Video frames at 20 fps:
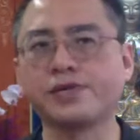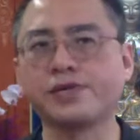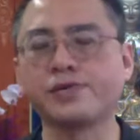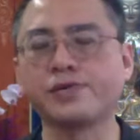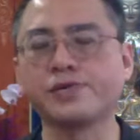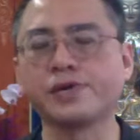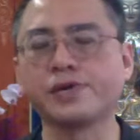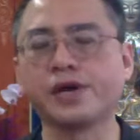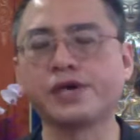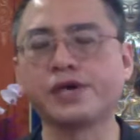
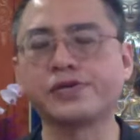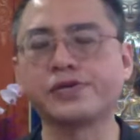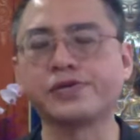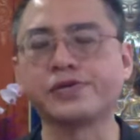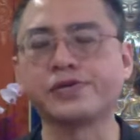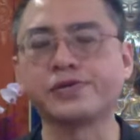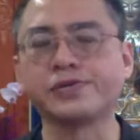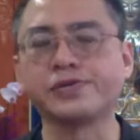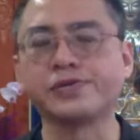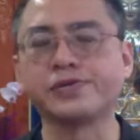on your
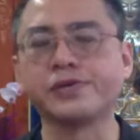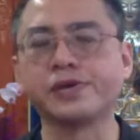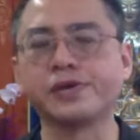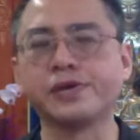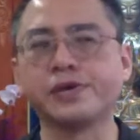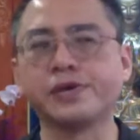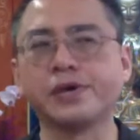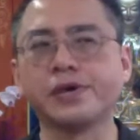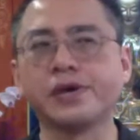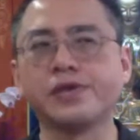action
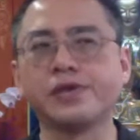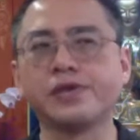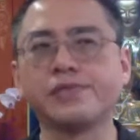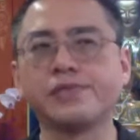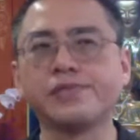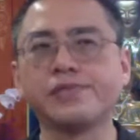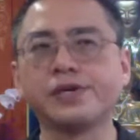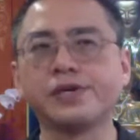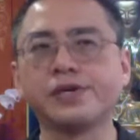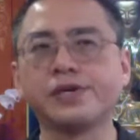and
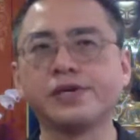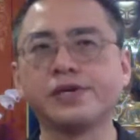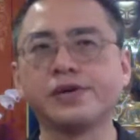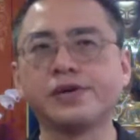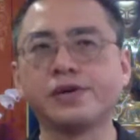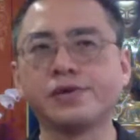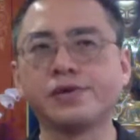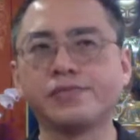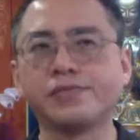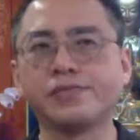not merely
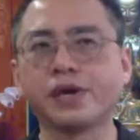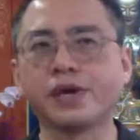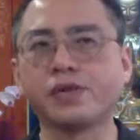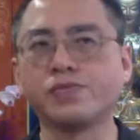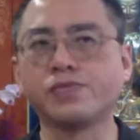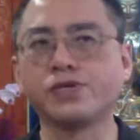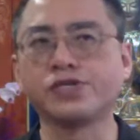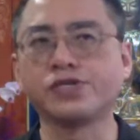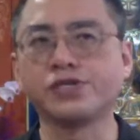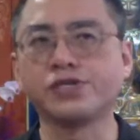on my
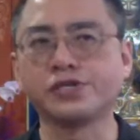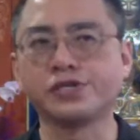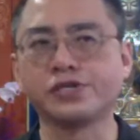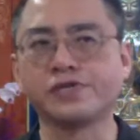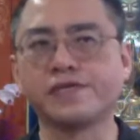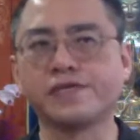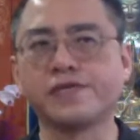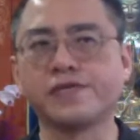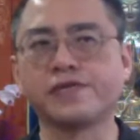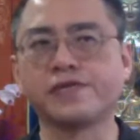
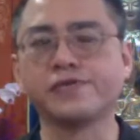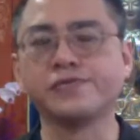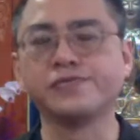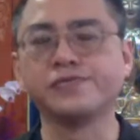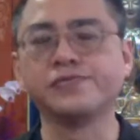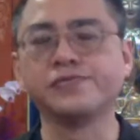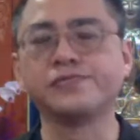wishes for you.